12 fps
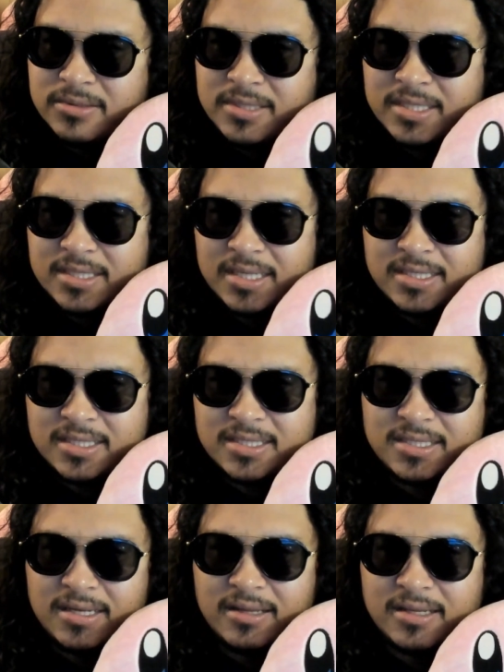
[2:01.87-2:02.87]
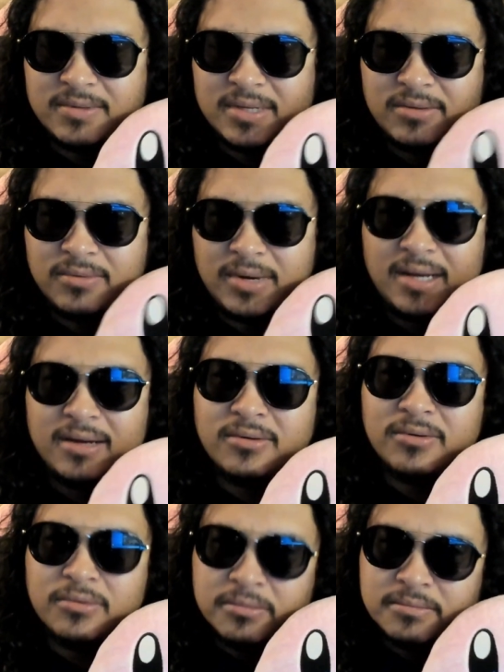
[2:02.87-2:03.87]
I just saw that. I'm like,
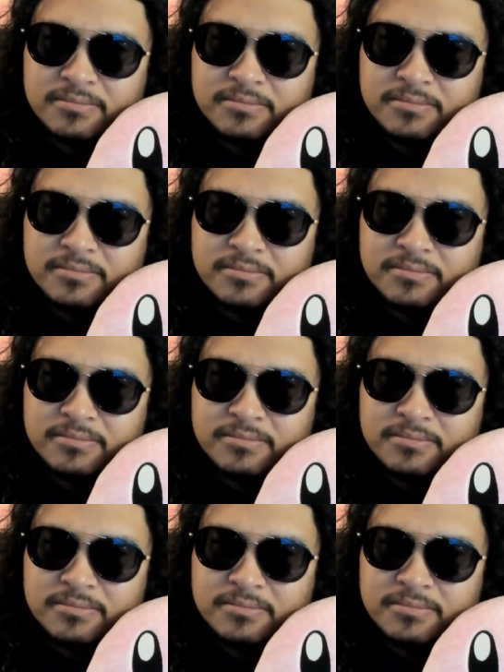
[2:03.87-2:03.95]
wow.